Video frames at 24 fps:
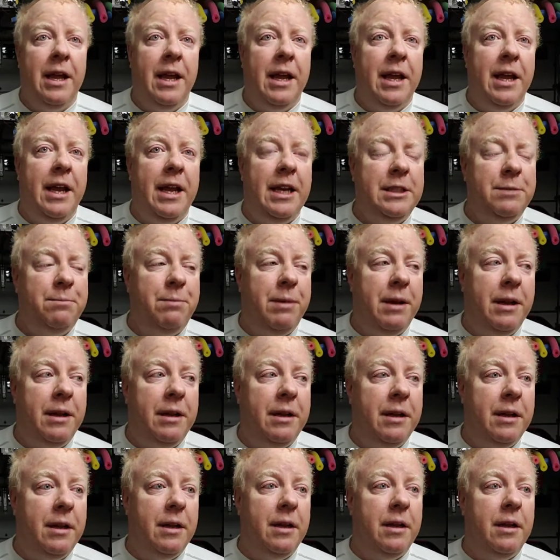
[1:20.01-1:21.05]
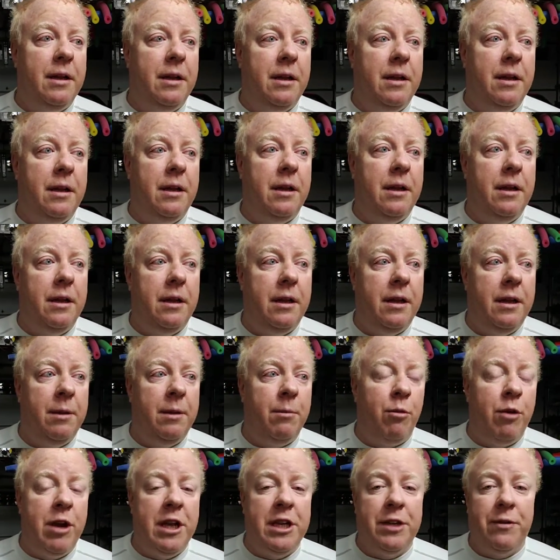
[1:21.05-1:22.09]
He's been in the
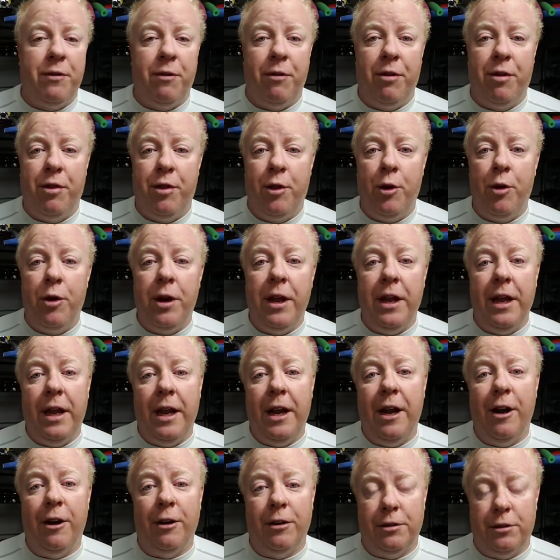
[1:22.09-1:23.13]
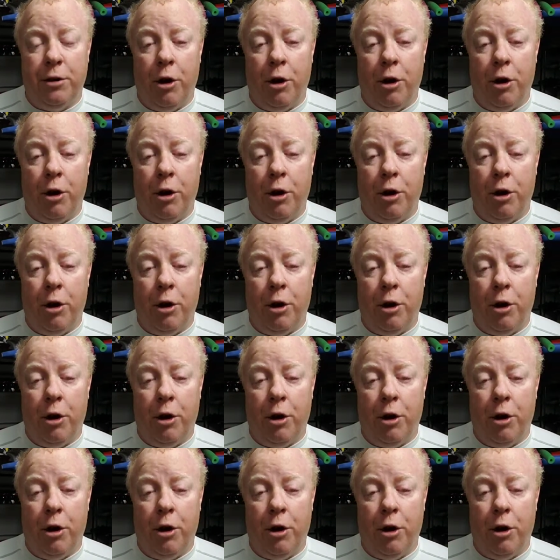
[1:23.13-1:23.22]
Marines for 30 years,